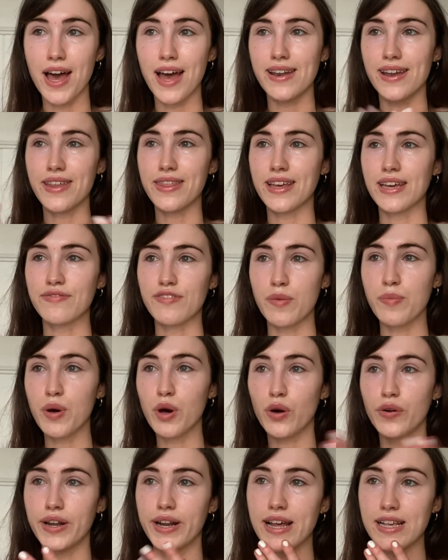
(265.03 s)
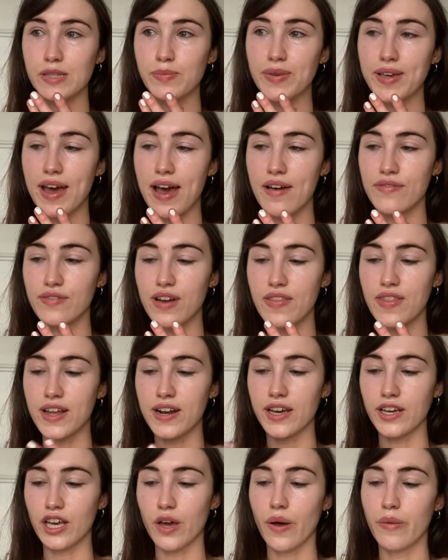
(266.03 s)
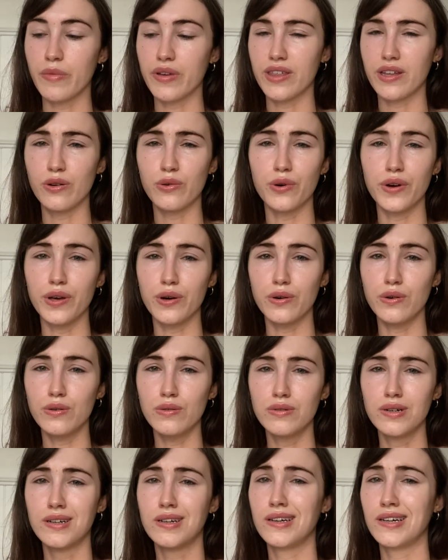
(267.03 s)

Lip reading: and I think if I put on an SPF and then I go in with an oil,